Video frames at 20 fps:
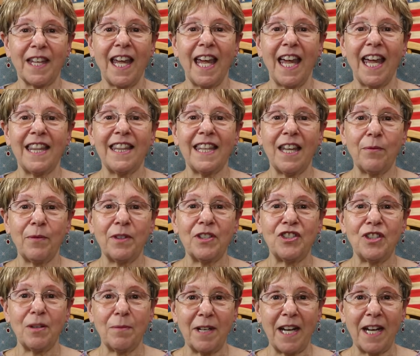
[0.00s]
And then when
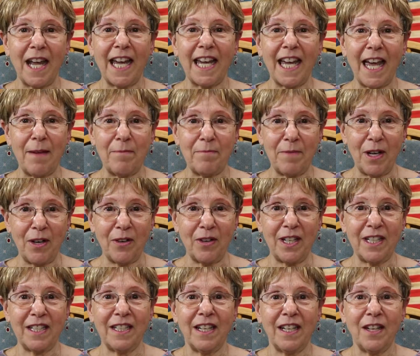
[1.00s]
Jim and I got
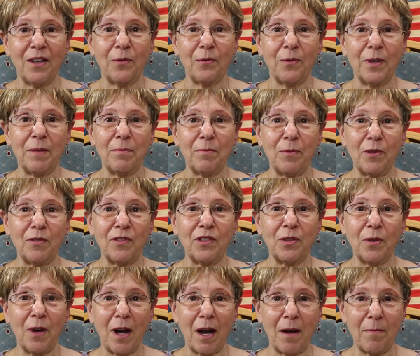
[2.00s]
married, we moved
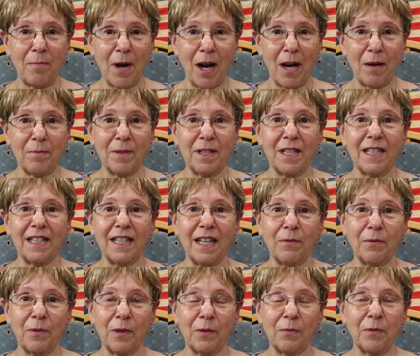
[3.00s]
to our apartment, and
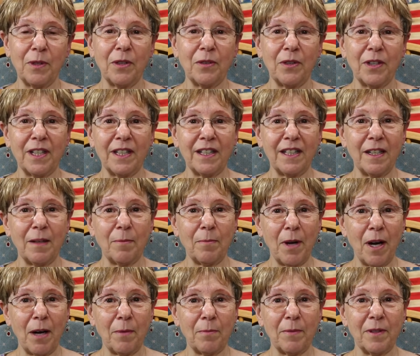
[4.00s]
then when we were in the
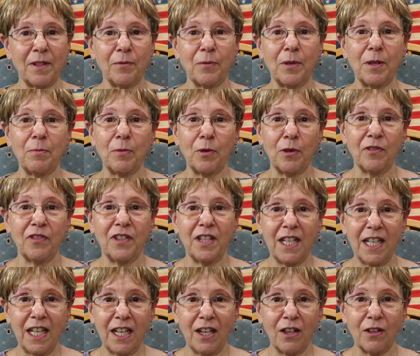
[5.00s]
apartment, we moved
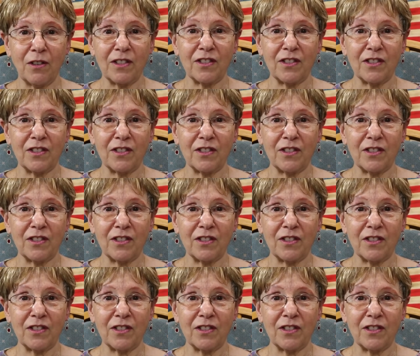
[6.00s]
here.